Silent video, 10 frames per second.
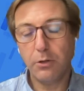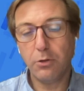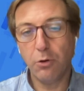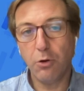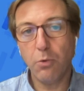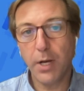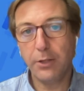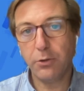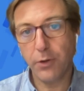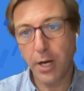to look well
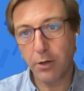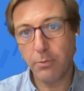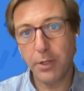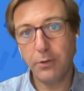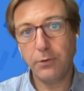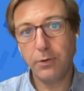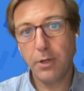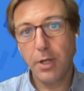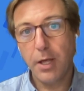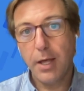into the arguments
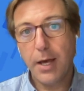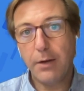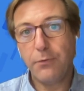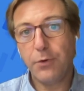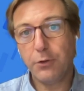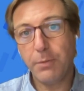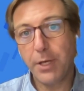and first